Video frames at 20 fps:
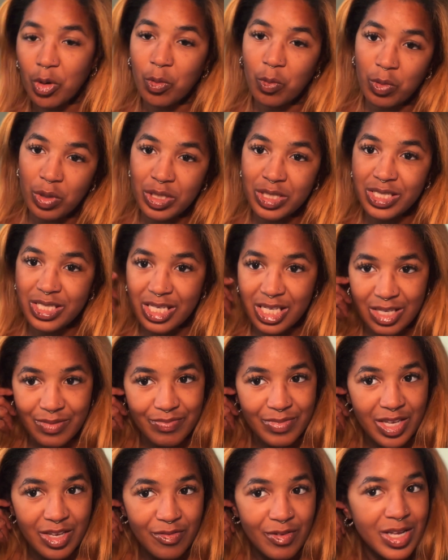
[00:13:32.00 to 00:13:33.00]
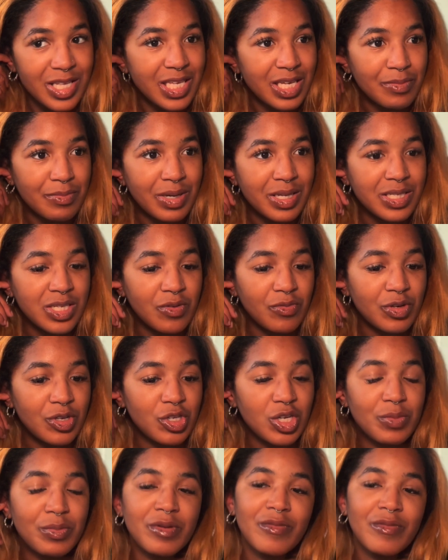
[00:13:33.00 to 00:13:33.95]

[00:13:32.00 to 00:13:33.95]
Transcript: We'll see if I take myself on a trip.